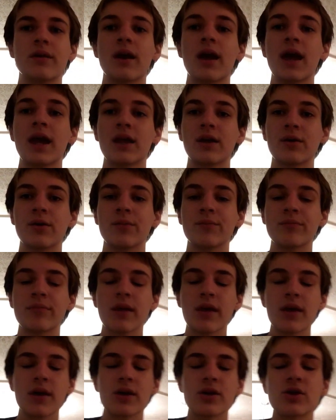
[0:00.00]
Anywho,
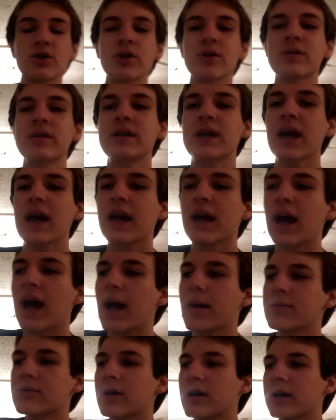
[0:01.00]
so today
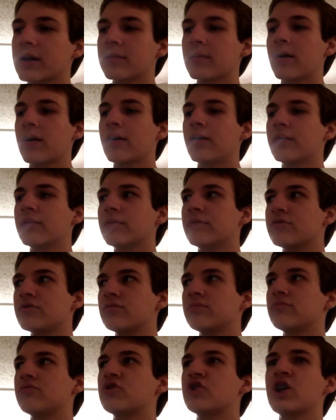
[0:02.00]
I'm talking about
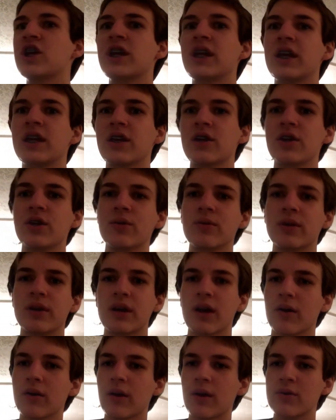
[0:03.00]
cheating in
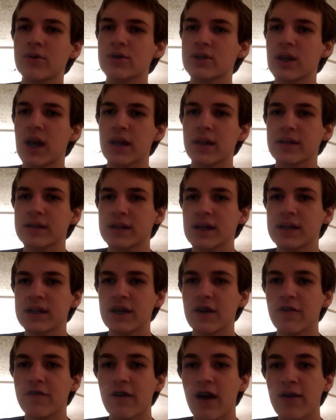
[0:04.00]
Yu-Gi-Oh! Now I just got this
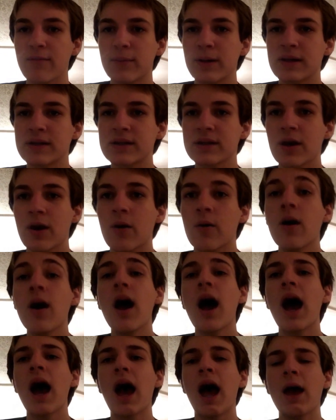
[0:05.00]
idea 5 minutes ago.
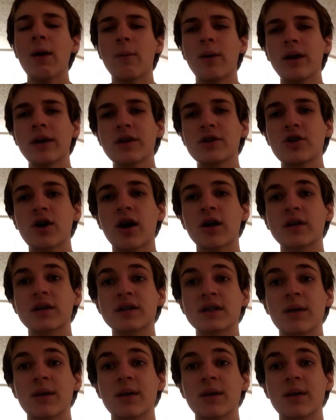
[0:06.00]
I wanted to talk